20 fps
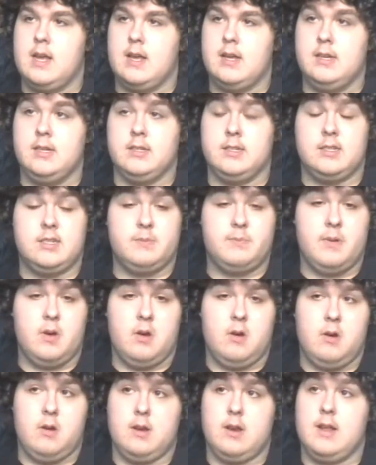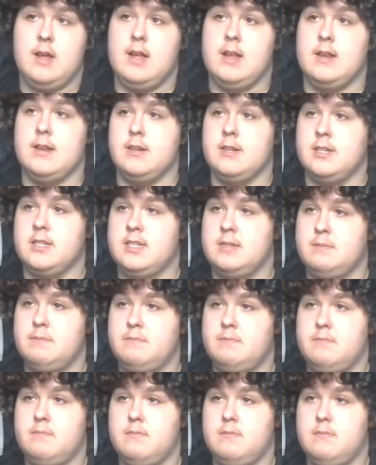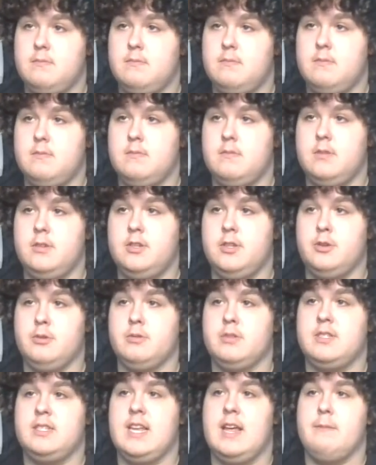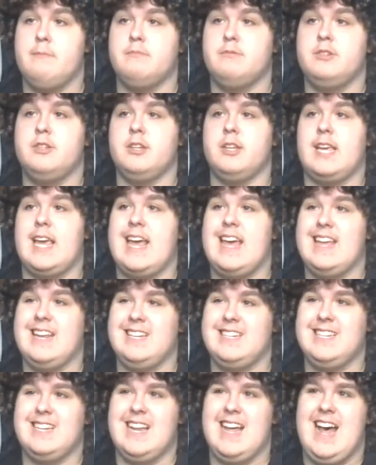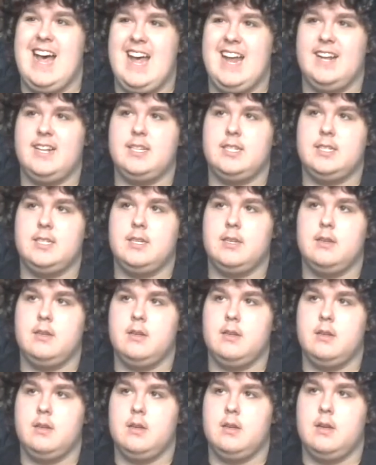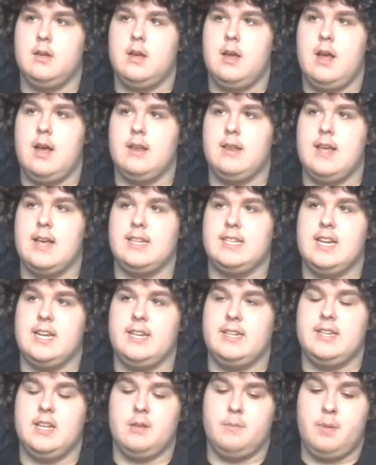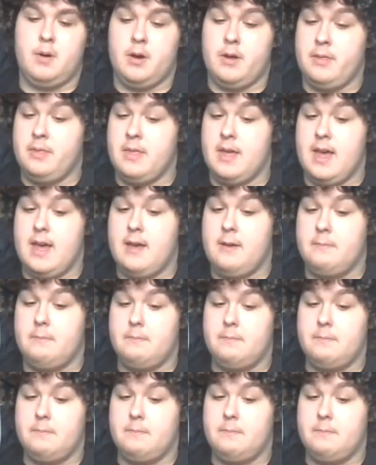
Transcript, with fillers: as spawn and just use them to get into the Hex. And that's how he teleported there.